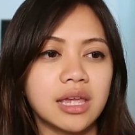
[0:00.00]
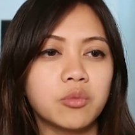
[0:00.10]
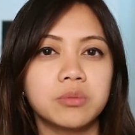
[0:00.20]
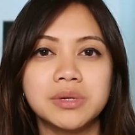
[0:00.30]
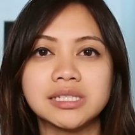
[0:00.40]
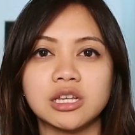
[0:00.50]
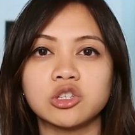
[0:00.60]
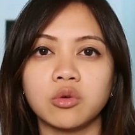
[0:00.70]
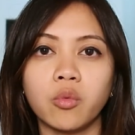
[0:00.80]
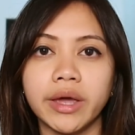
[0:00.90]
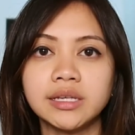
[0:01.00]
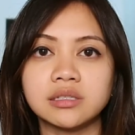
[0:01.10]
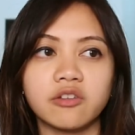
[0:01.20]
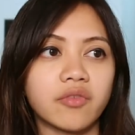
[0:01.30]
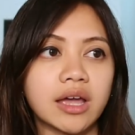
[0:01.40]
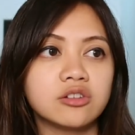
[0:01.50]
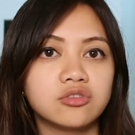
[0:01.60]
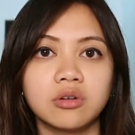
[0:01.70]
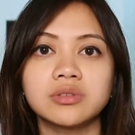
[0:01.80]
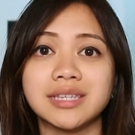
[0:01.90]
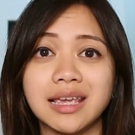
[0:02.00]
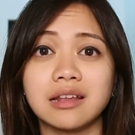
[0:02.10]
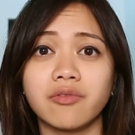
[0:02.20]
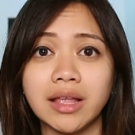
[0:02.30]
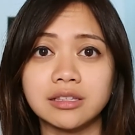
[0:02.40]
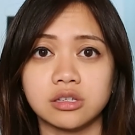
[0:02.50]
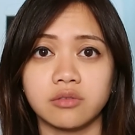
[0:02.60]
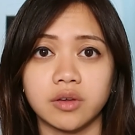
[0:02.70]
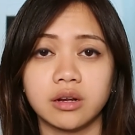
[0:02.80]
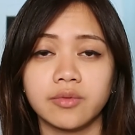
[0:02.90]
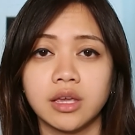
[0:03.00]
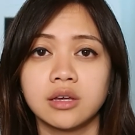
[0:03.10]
it would be such a waste if I don't take advantage of it.